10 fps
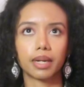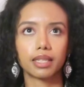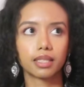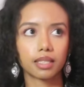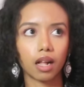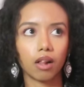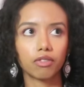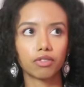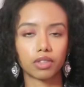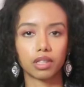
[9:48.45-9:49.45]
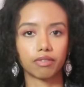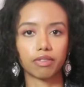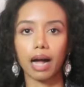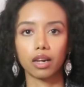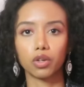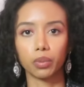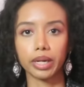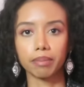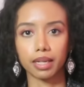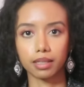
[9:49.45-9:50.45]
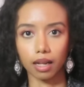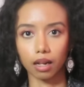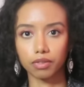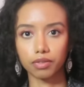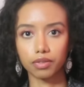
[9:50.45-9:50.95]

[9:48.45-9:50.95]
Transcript: myself, devaluing myself